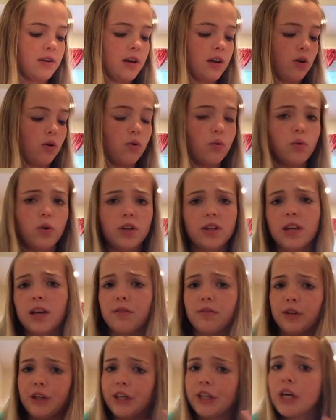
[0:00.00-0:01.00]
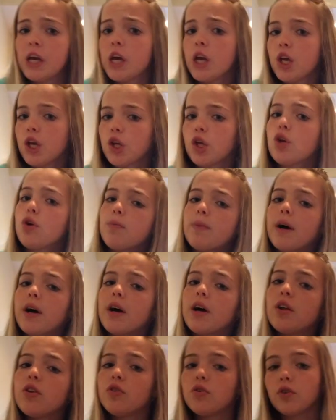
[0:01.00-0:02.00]
I always have like
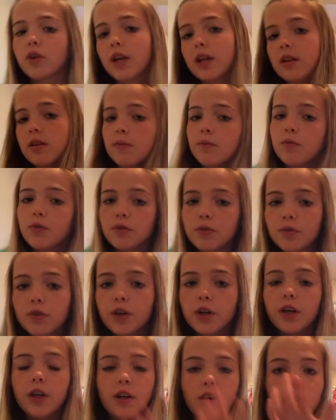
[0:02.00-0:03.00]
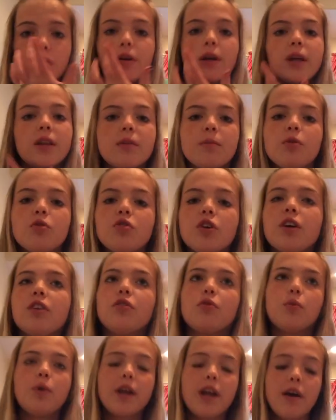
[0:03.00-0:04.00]
coupons or get them for free or get them in
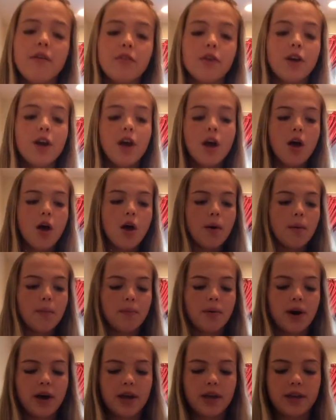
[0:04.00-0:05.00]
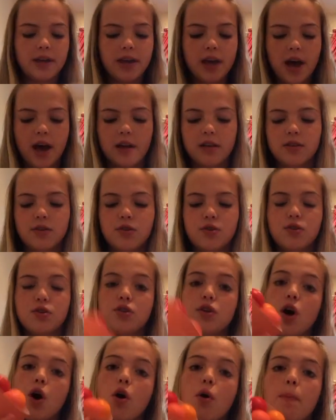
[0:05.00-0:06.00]
trades or whatever. But yeah,
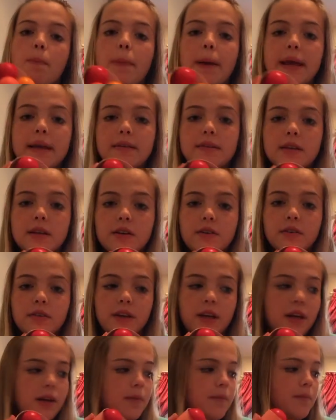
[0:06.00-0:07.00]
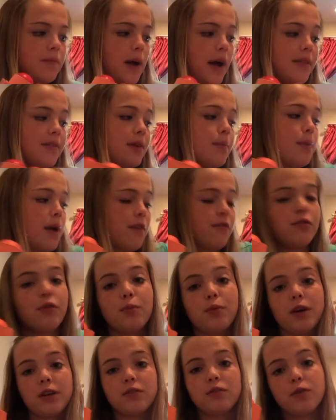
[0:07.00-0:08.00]
so basically, I did pay
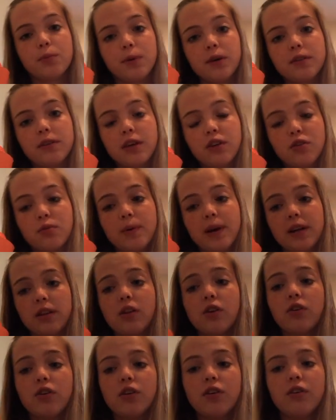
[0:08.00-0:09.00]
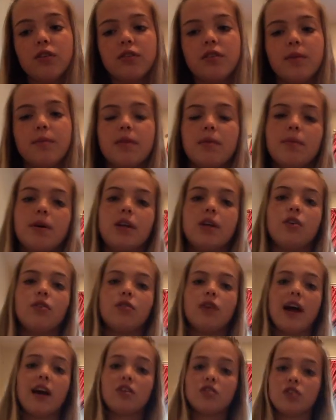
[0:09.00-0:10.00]
full price for the breast cancer pack though, because some of the money
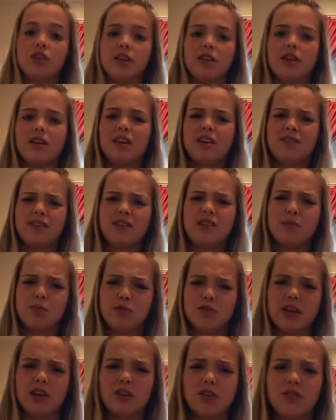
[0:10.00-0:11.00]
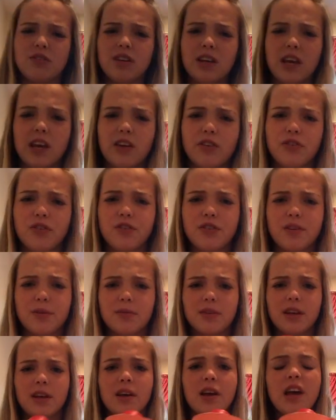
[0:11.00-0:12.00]
actually I think like fifty percent goes to cancer or
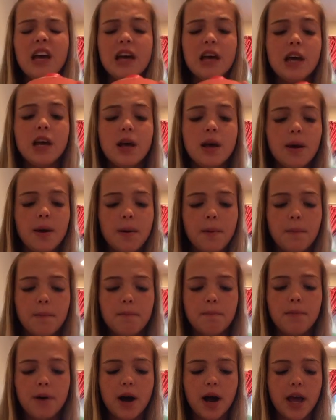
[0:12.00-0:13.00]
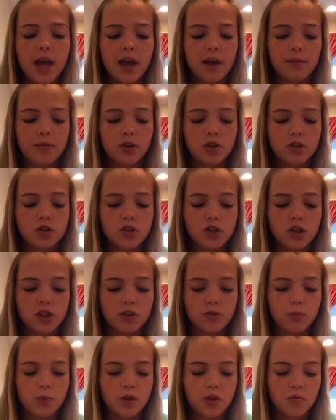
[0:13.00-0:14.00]
something. But I'm gonna start
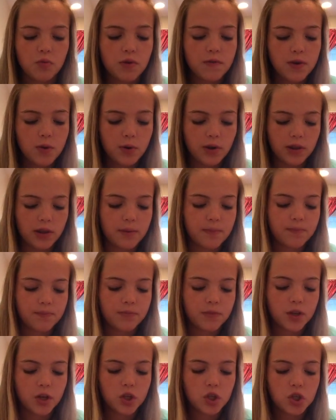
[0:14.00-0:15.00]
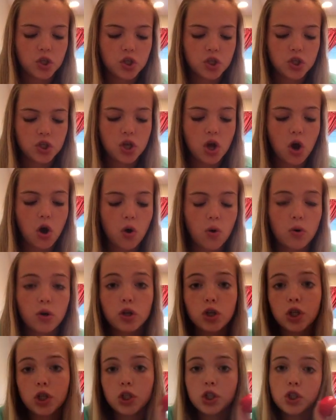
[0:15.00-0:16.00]
off with reviewing them. So
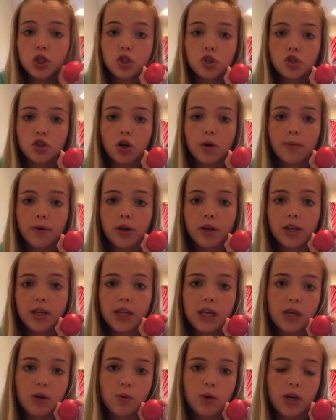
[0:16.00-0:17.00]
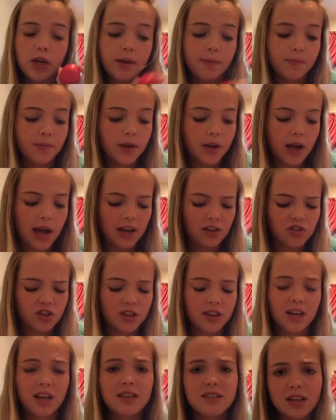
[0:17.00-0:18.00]
strawberry kiwi Actually,
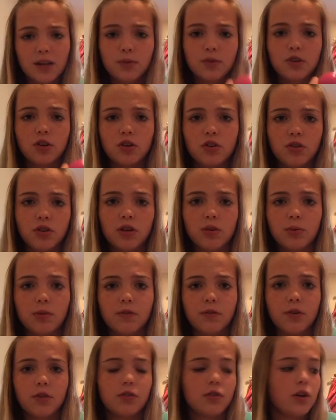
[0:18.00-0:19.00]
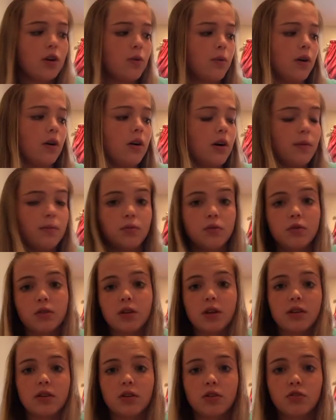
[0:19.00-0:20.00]
I think I said I was going to do this one first. Oh well, I
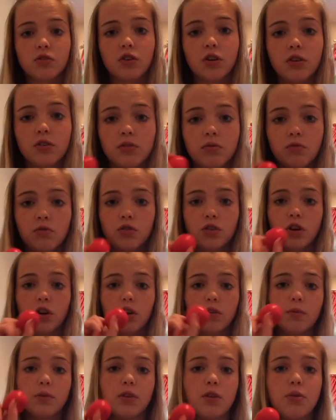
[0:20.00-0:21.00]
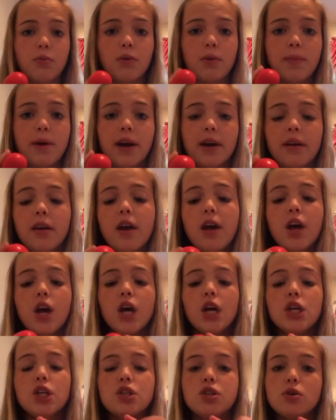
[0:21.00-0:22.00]
guess I'll start start off with a three pack.
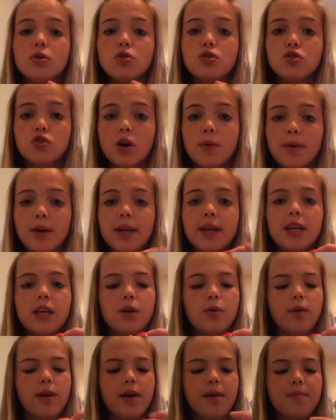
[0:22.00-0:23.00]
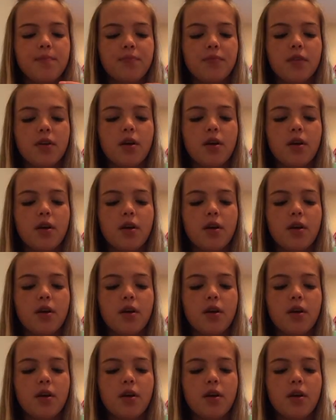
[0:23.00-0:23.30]
So strawberry kiwi.